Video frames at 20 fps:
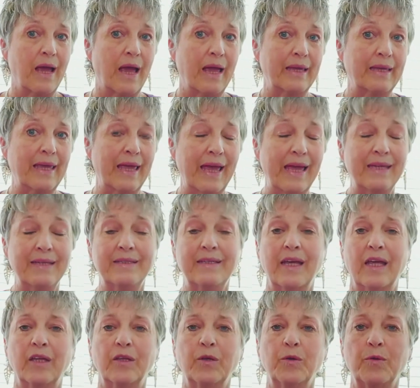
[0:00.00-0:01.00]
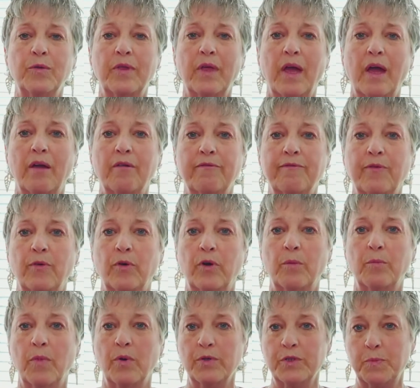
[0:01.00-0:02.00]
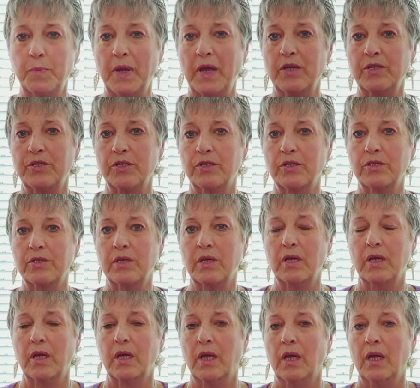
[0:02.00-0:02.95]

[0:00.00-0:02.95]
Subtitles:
I can tell you that for most patients,